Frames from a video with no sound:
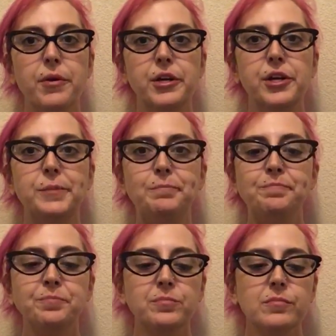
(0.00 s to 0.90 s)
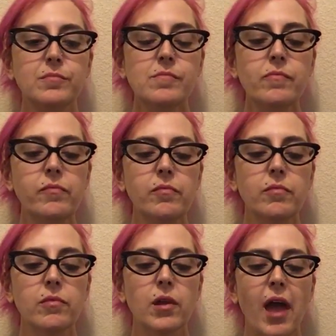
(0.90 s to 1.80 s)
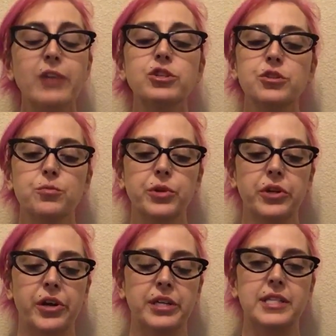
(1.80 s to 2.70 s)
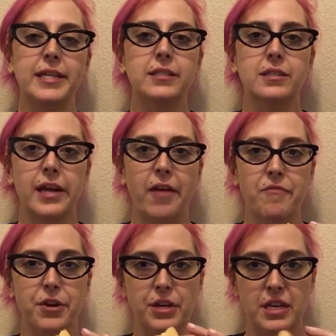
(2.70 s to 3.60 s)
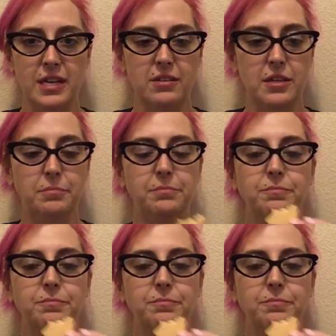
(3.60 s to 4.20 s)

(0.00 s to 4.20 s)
pretty good. Actually, they're really good. It takes a second for you to taste them.